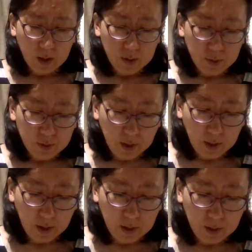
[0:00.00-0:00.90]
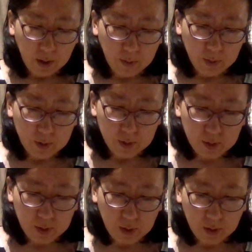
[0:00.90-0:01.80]
Today, I want to
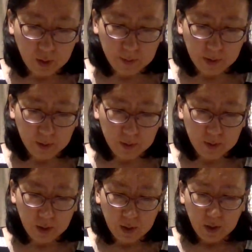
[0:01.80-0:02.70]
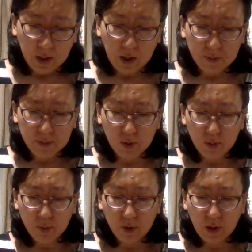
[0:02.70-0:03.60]
talk about
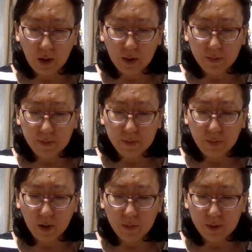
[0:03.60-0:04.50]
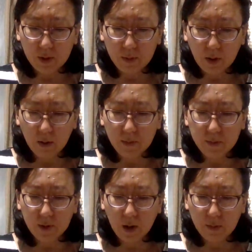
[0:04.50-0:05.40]
abnormal
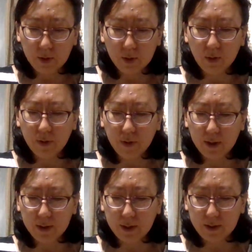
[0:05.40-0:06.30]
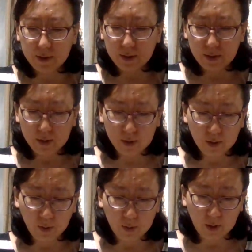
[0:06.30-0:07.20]
abdominal findings.
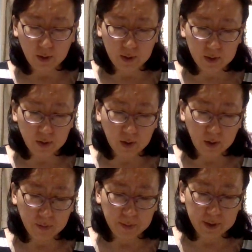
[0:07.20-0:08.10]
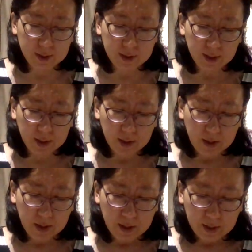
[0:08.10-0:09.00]
So there is obesity,
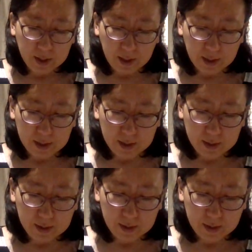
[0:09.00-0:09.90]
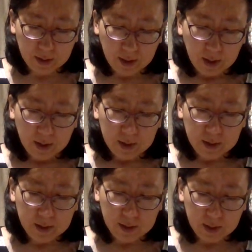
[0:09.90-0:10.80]
gaseous
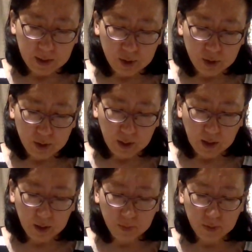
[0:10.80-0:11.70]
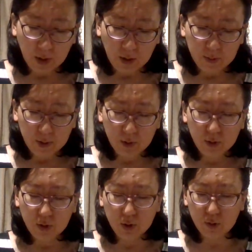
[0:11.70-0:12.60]
distension, and abdominal
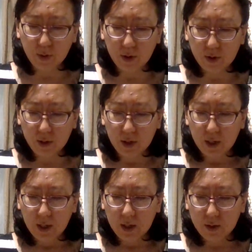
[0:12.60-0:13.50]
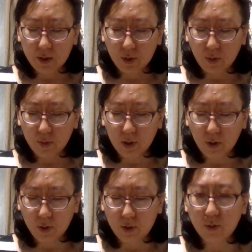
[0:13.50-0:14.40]
tumor. And so we are
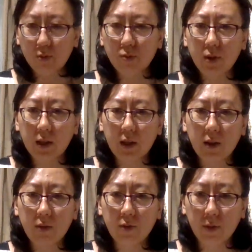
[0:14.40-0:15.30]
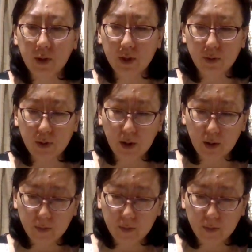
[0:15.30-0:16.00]
going to read from it, okay?